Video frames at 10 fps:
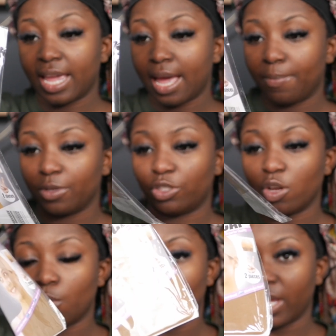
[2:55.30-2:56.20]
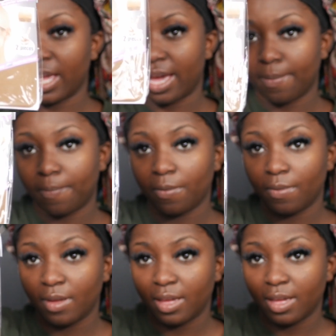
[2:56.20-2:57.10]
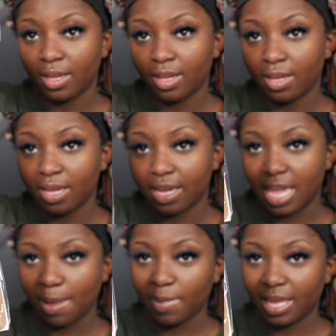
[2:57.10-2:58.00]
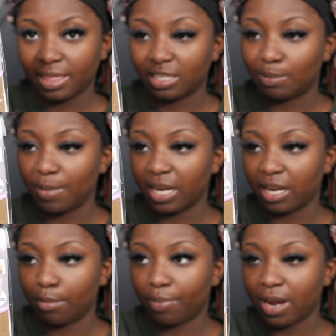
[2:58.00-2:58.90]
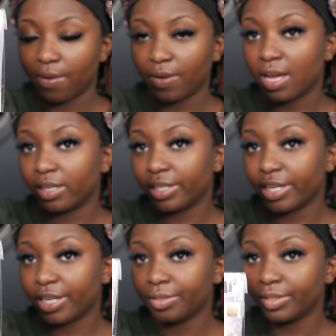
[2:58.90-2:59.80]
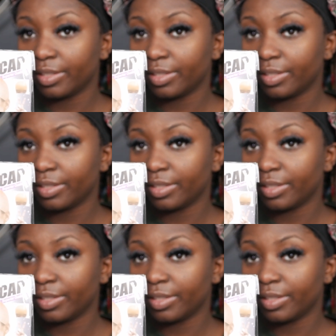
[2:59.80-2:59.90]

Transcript: cap, a dome wig cap. It came in like this medium brown color.